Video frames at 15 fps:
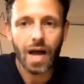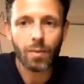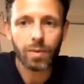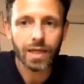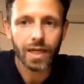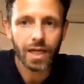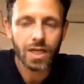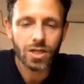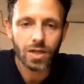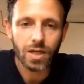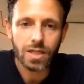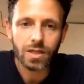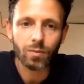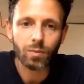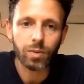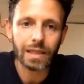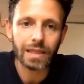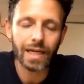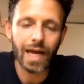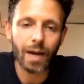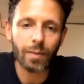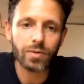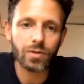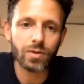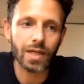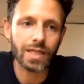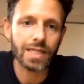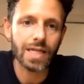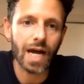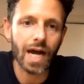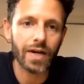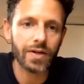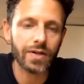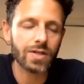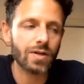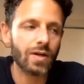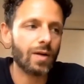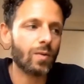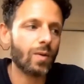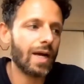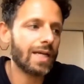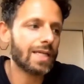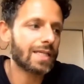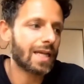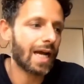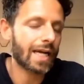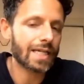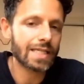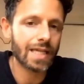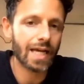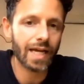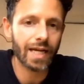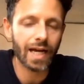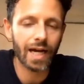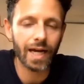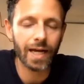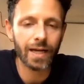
application is completely up to the designer. So in a way, it's like saying,